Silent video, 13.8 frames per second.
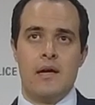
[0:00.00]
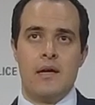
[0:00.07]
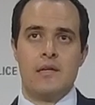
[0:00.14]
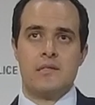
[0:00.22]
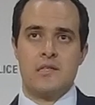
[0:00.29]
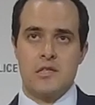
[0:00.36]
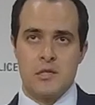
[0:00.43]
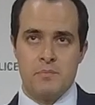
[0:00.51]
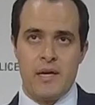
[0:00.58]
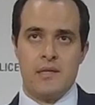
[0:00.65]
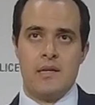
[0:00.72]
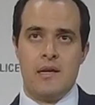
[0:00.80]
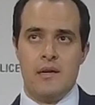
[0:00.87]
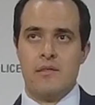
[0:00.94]

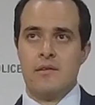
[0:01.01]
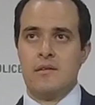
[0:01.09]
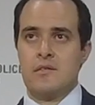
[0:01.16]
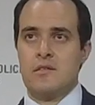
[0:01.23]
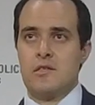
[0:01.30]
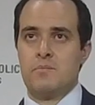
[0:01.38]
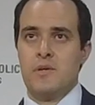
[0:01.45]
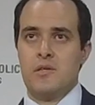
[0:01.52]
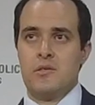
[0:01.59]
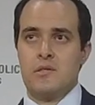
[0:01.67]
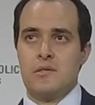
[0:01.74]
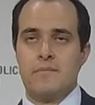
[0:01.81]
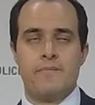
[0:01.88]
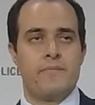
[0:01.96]
suspect anything
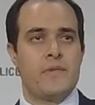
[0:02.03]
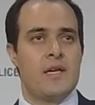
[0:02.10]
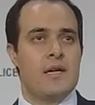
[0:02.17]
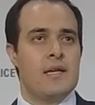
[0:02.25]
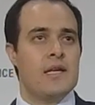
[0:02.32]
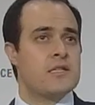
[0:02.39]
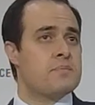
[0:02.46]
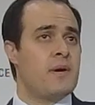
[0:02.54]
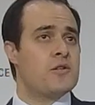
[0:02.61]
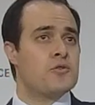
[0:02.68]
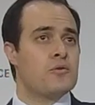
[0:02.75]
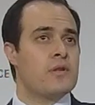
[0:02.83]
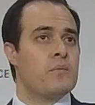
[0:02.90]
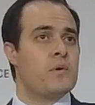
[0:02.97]
suspicious. Let's make
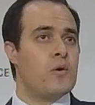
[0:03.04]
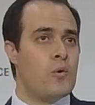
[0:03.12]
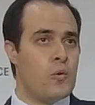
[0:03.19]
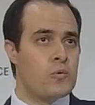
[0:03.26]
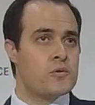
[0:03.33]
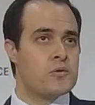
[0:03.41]
sure that we all